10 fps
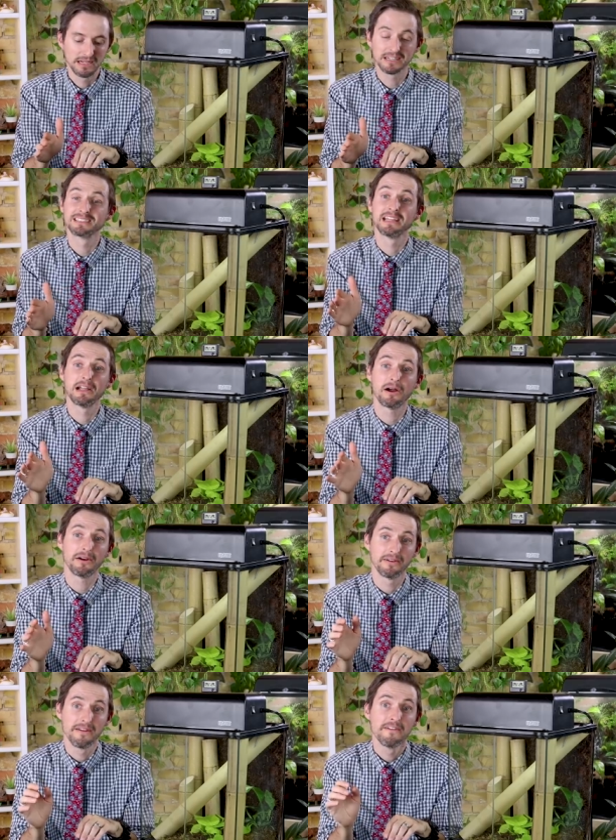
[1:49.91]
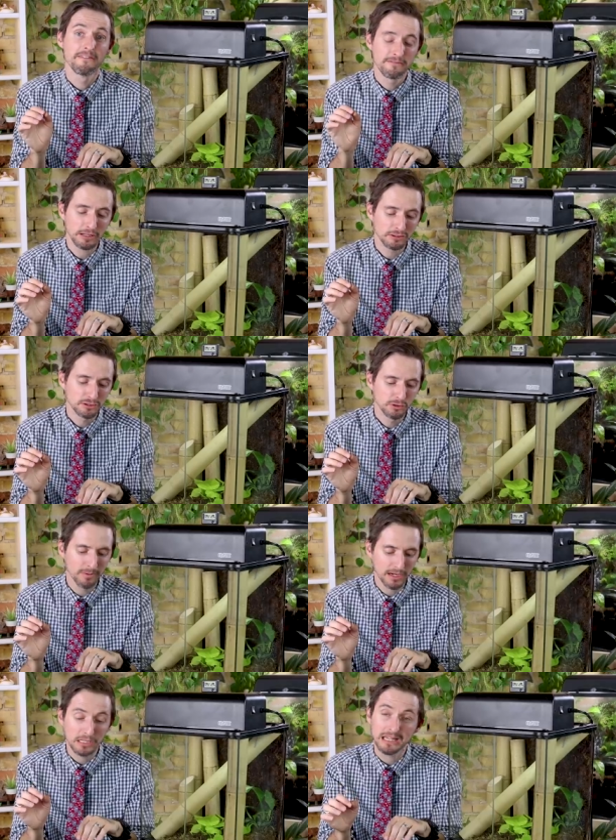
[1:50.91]
because they are
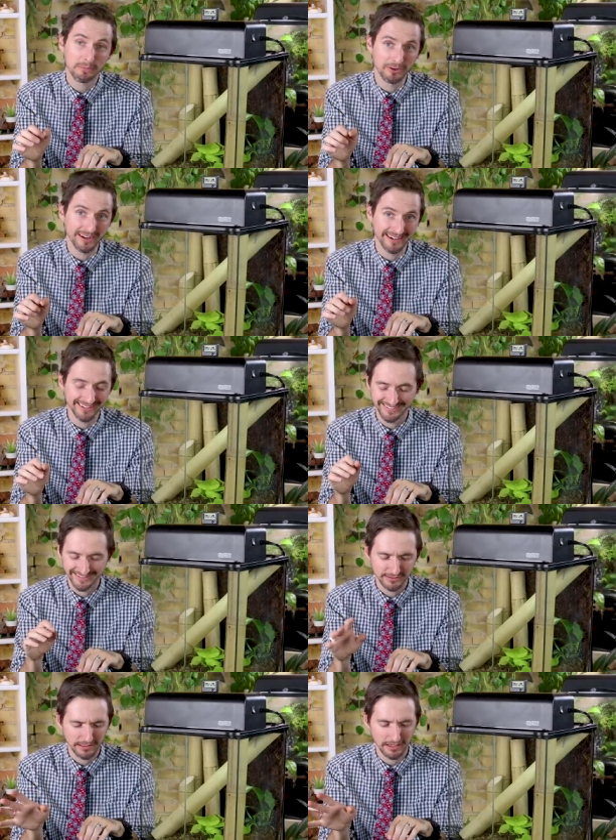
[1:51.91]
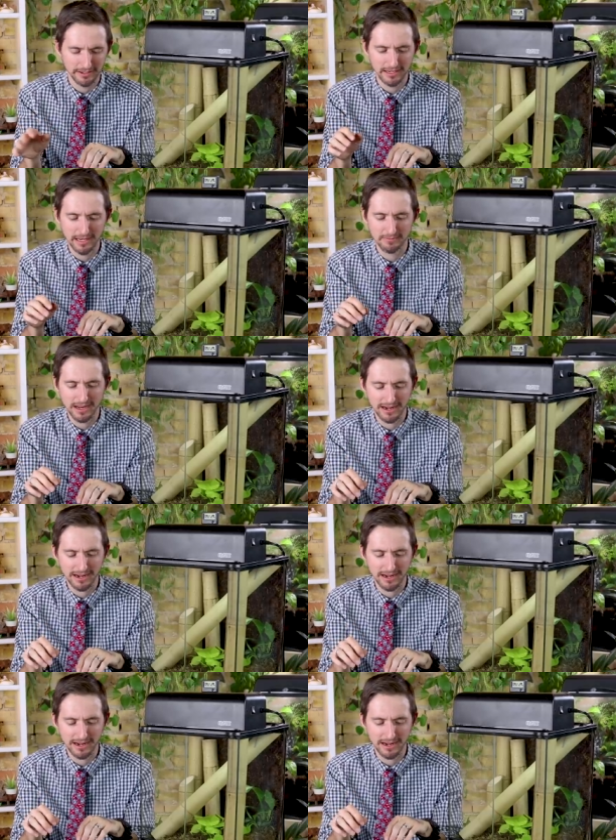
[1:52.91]
Phelsuma klemmeri, uh, named